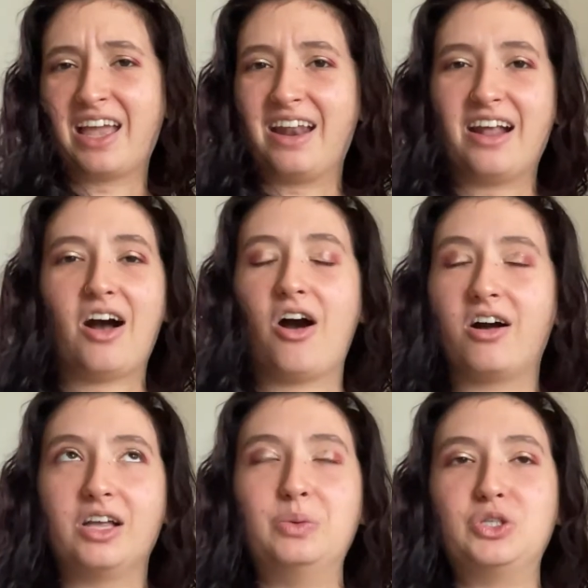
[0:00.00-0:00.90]
and oh,
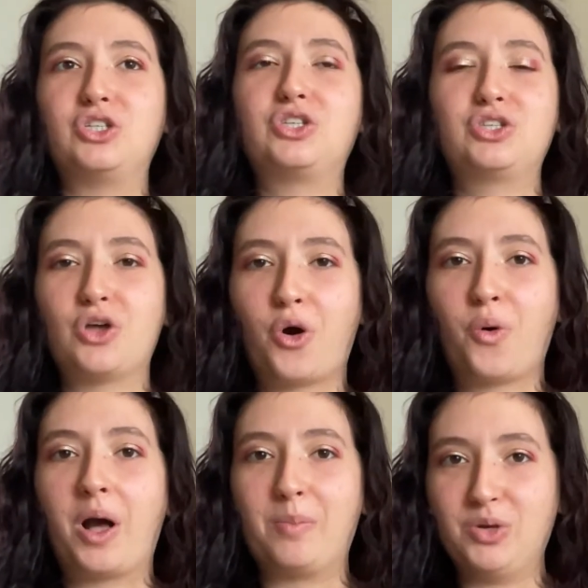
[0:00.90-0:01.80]
it was just so
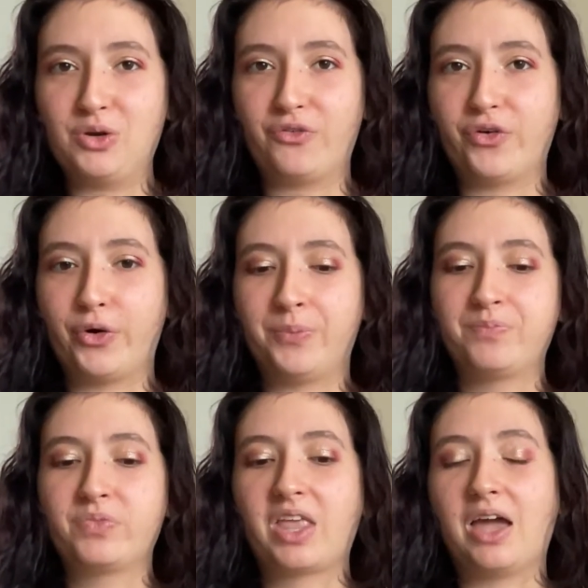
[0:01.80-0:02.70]
beautiful.
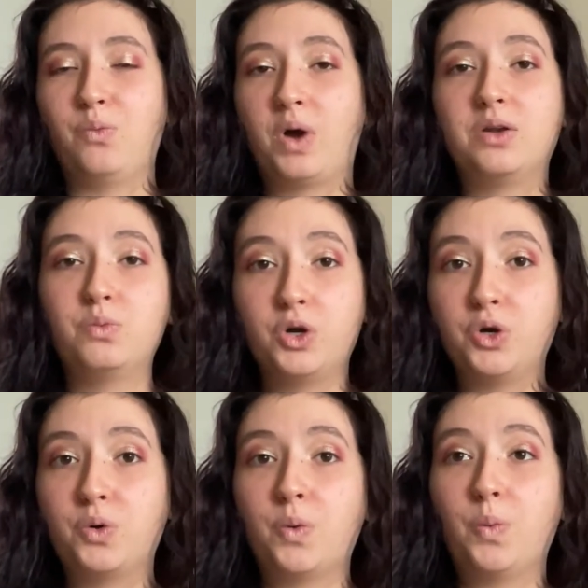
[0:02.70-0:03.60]
And
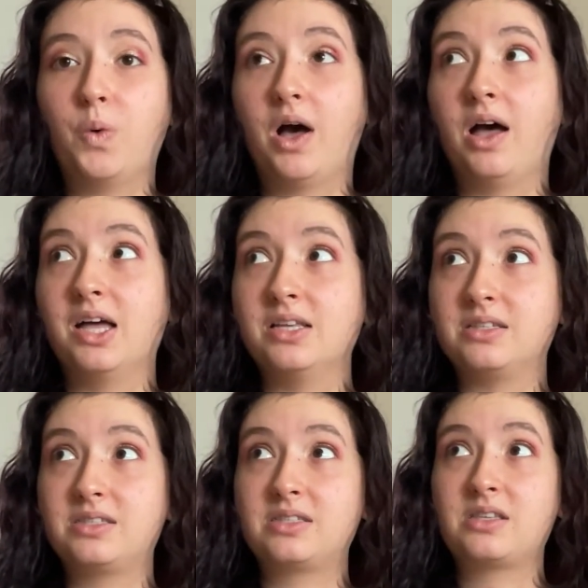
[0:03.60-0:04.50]
Wenwu
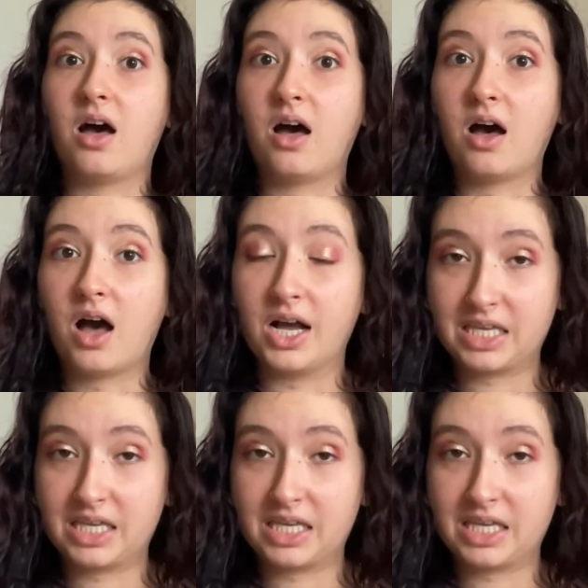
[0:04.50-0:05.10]
was a